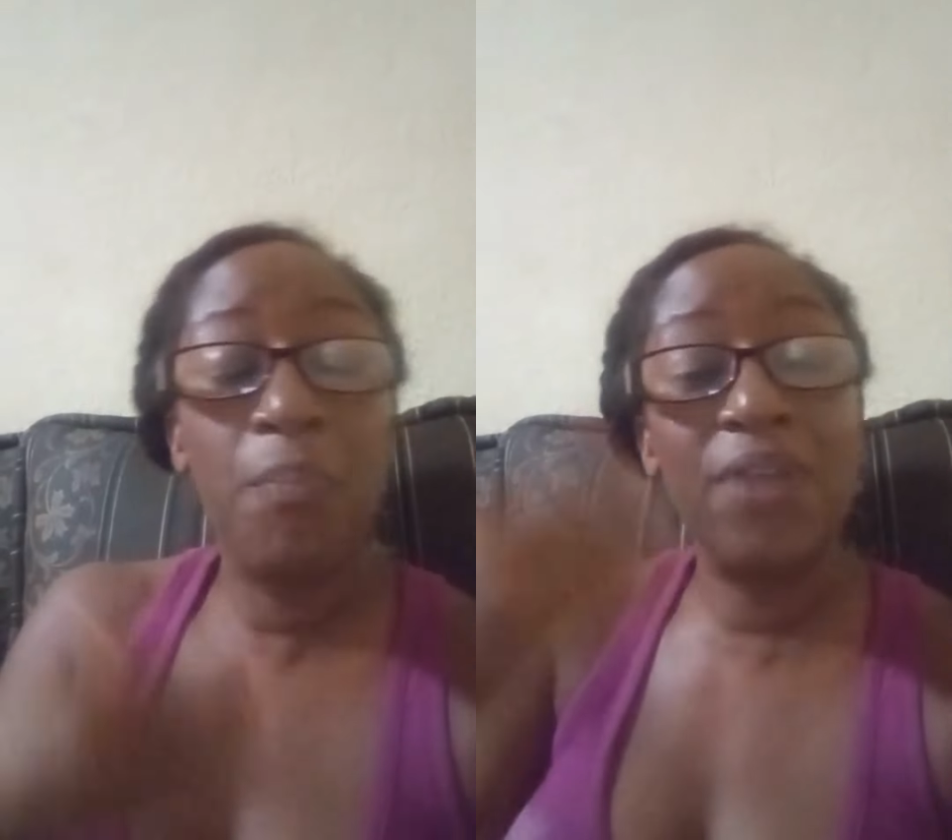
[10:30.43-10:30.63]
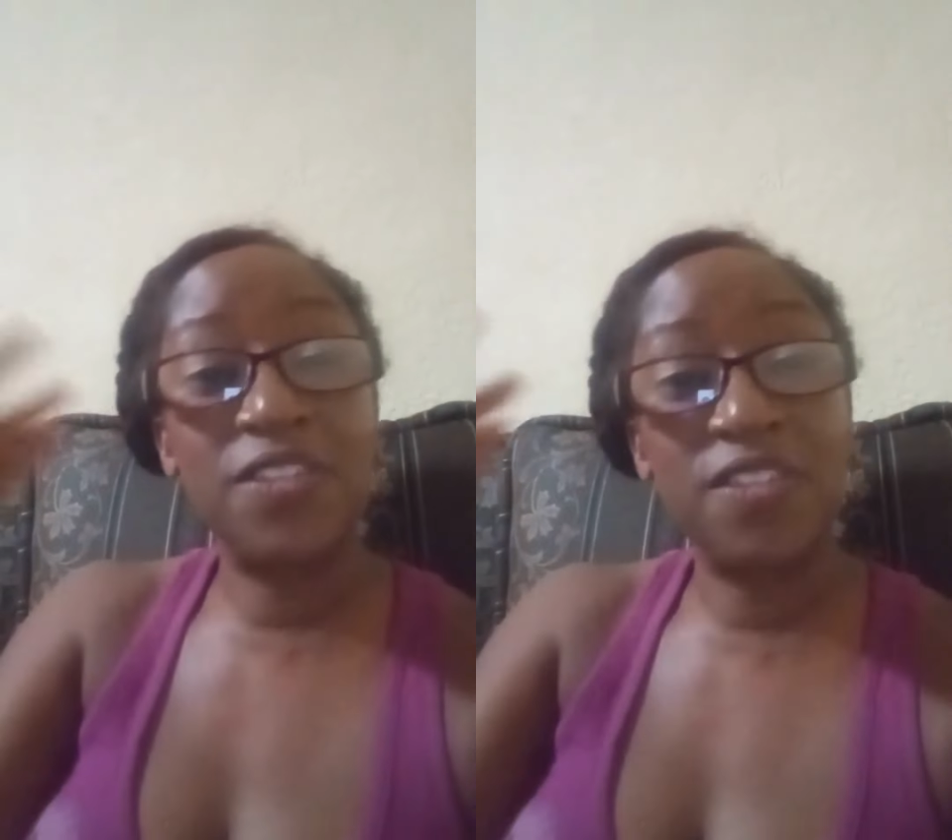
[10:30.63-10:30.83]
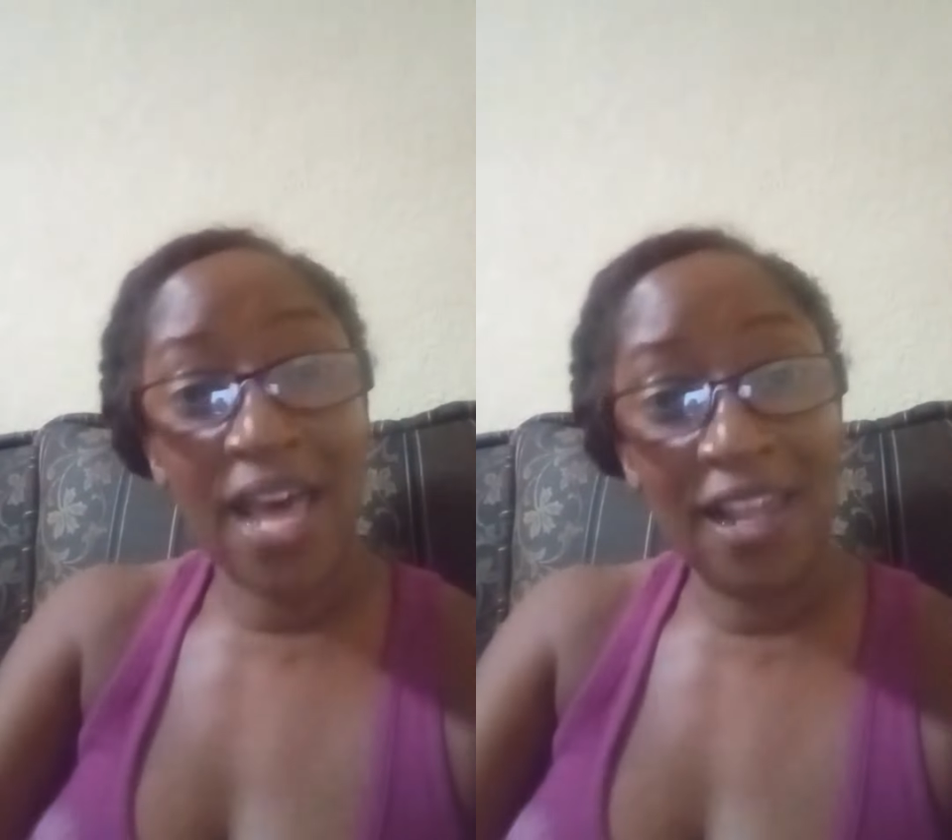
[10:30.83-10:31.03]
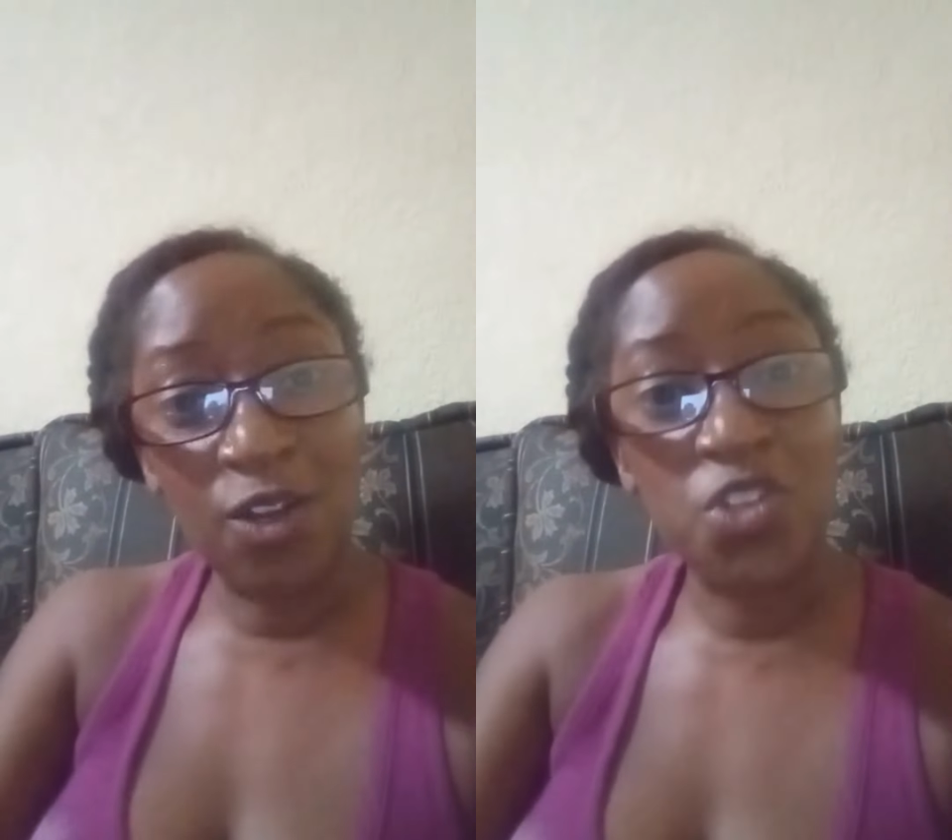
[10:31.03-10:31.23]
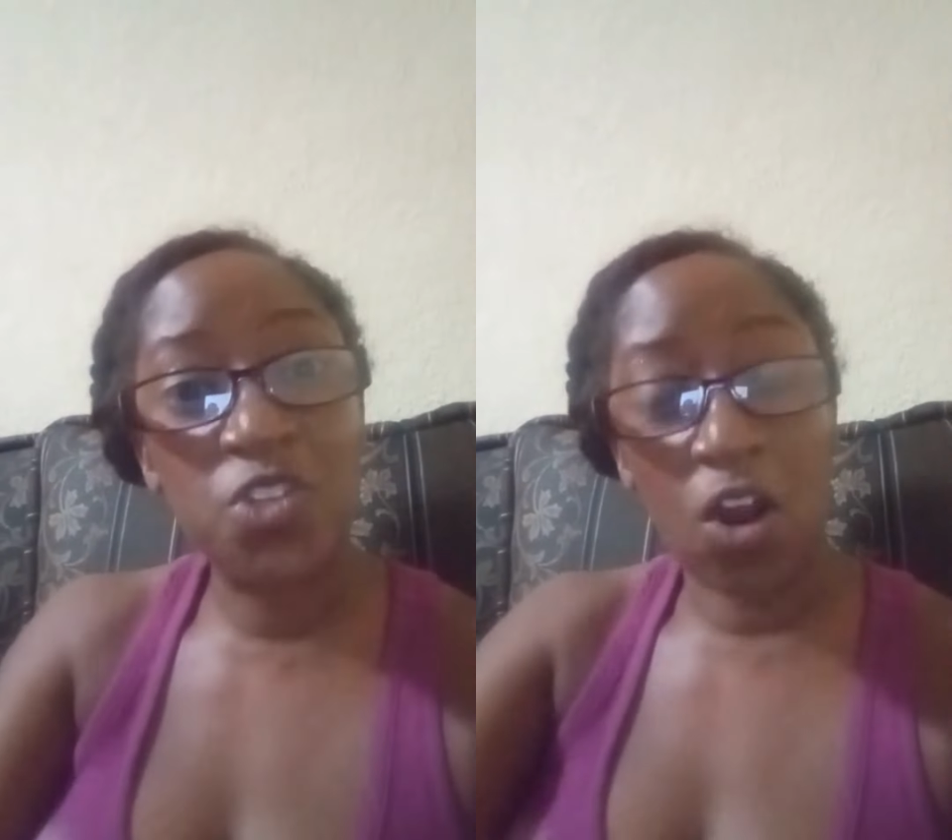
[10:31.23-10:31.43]
But the
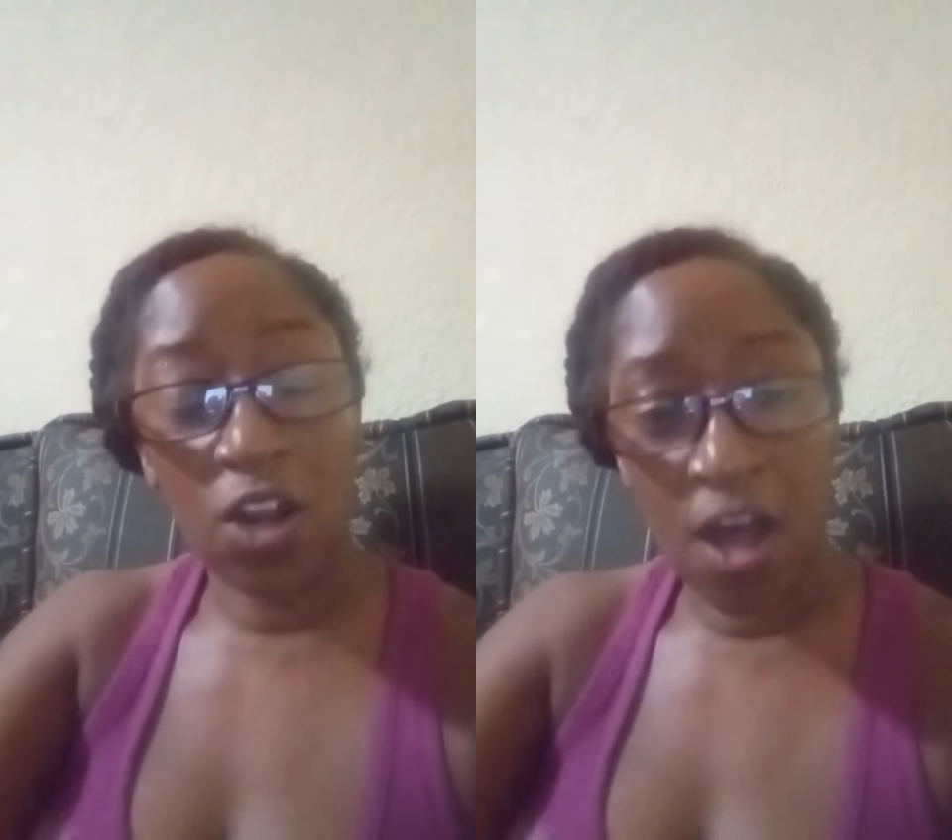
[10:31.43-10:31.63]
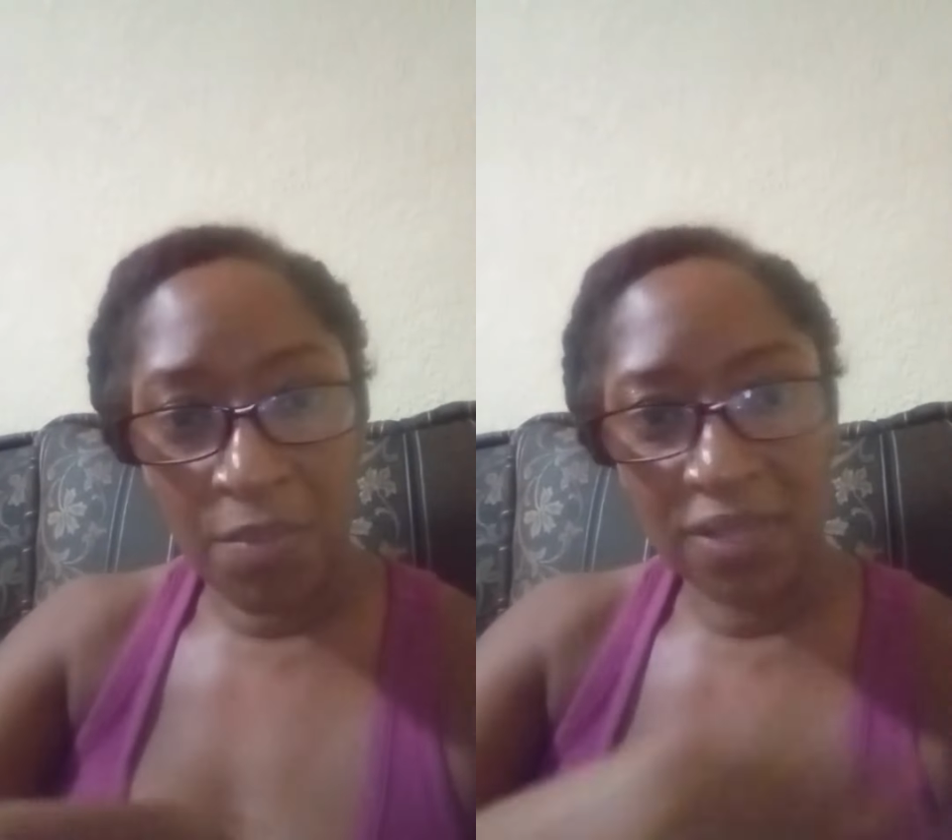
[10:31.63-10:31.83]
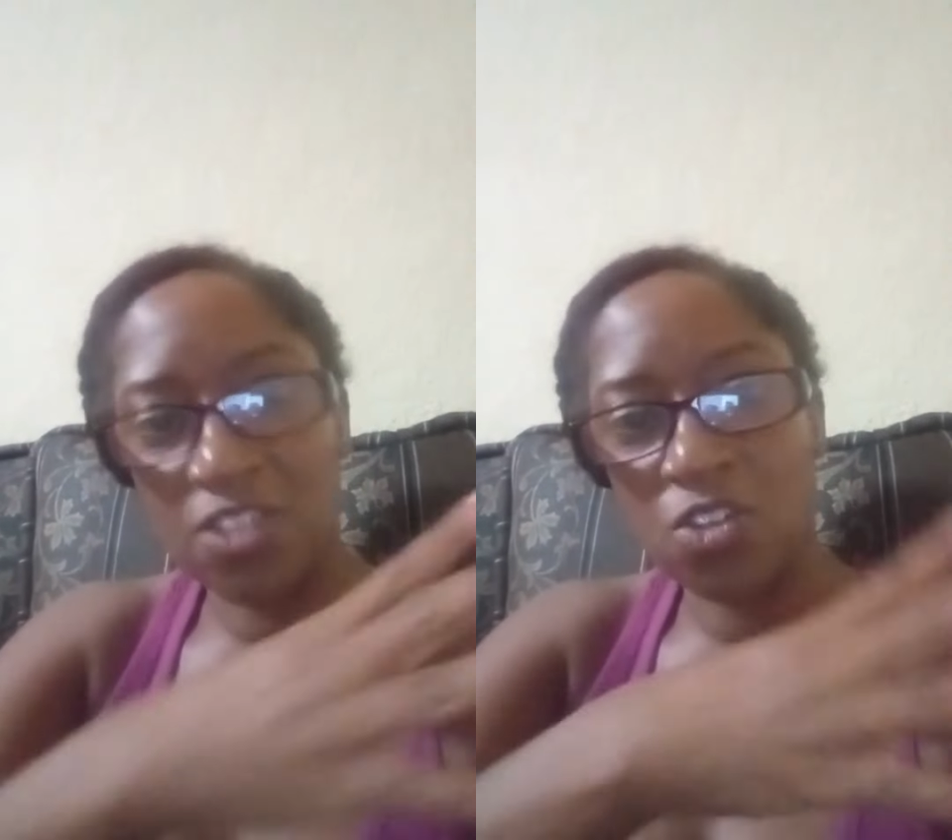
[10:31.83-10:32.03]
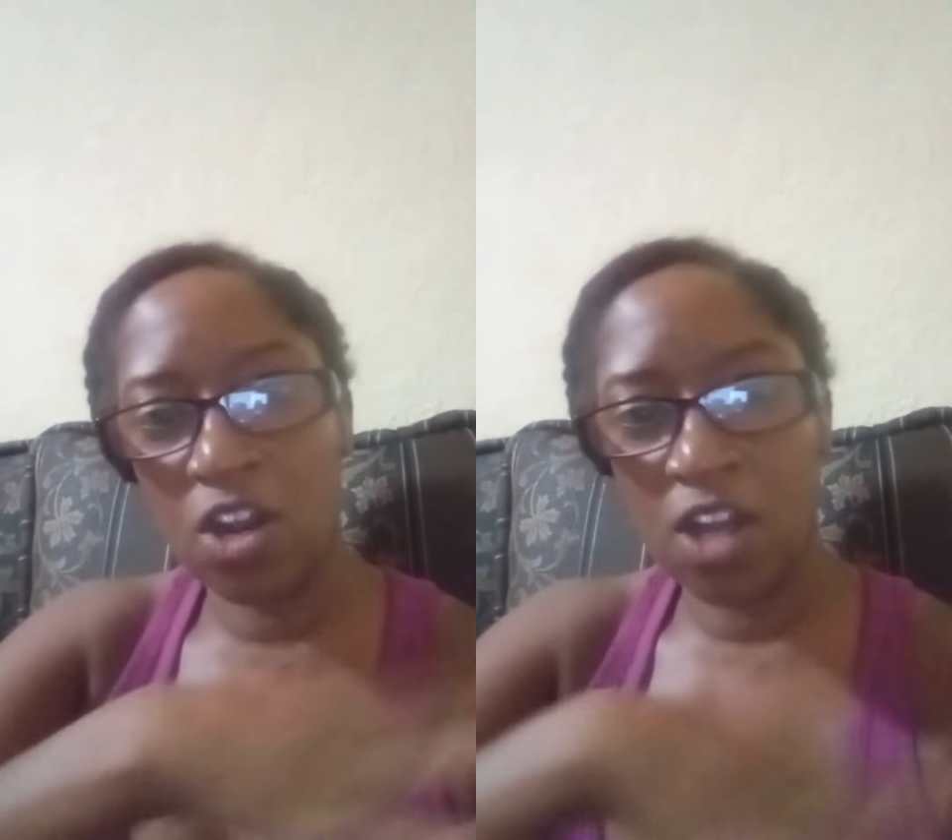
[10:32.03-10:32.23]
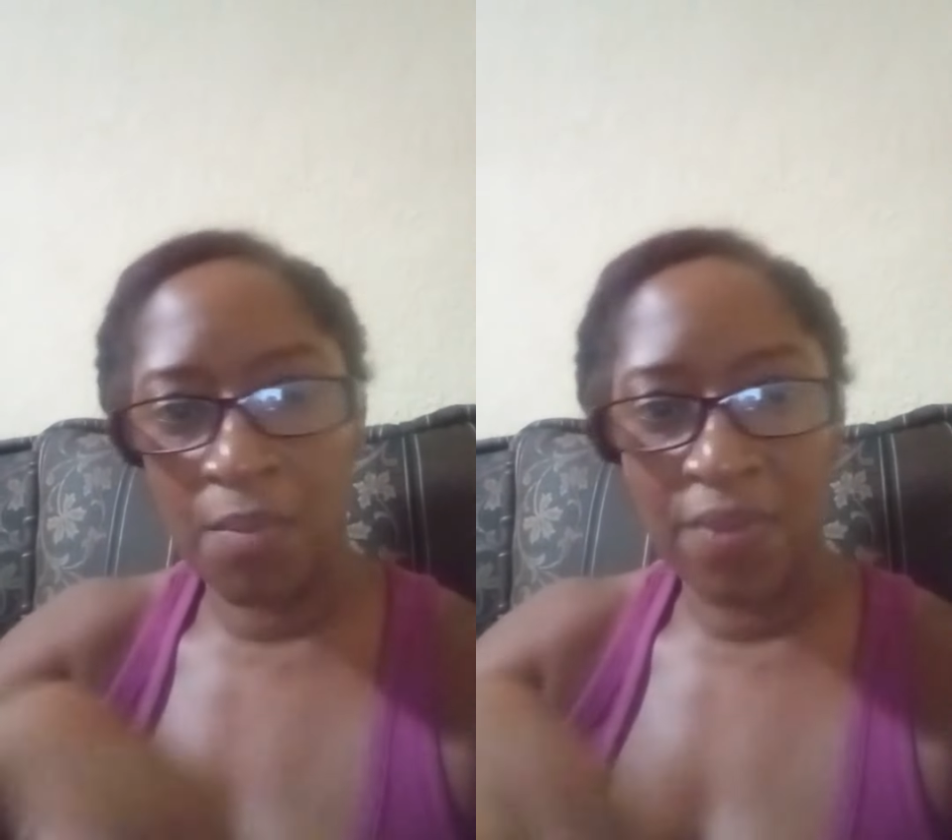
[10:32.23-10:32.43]
sellers start coming, they
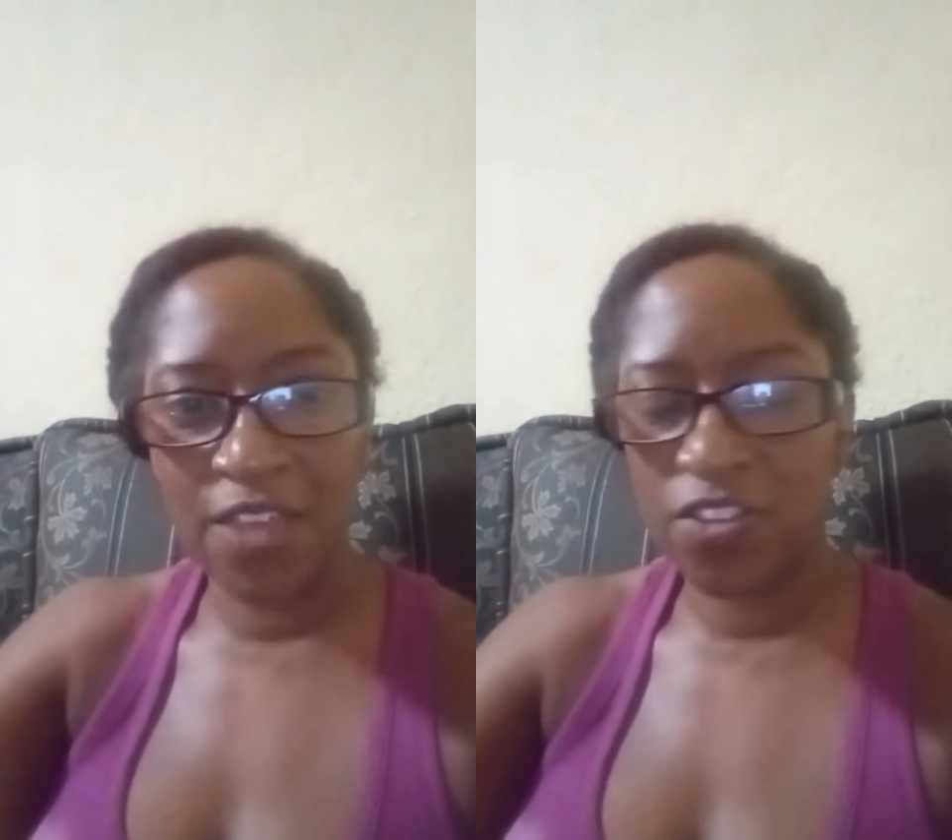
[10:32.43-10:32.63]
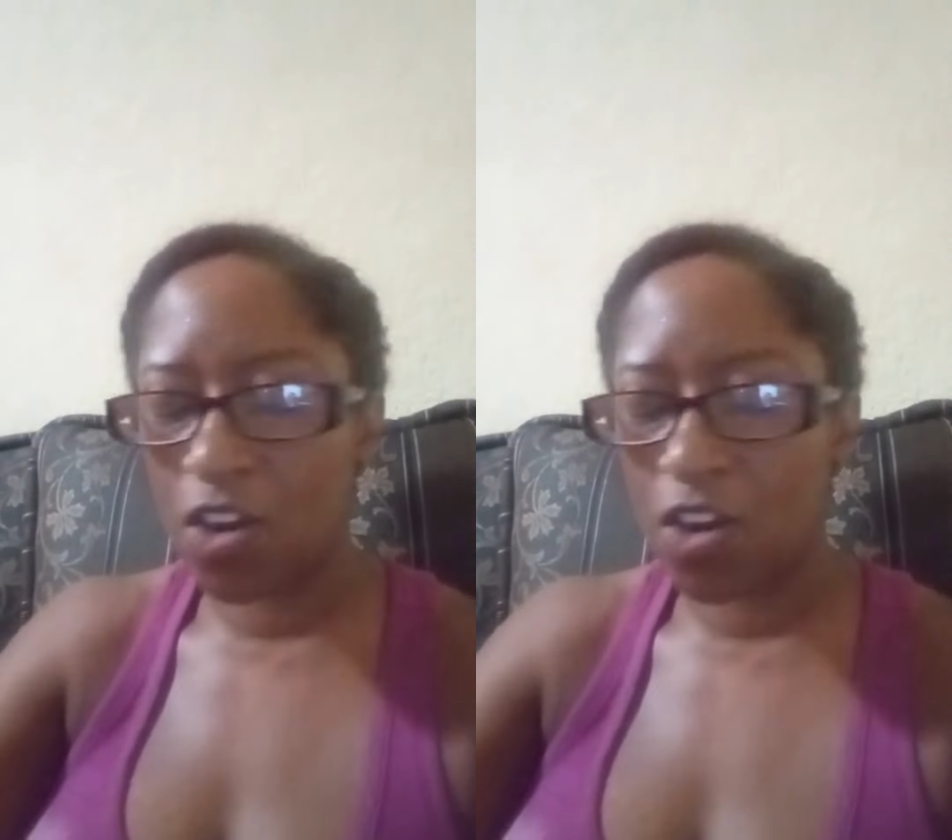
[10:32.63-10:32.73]
start coming.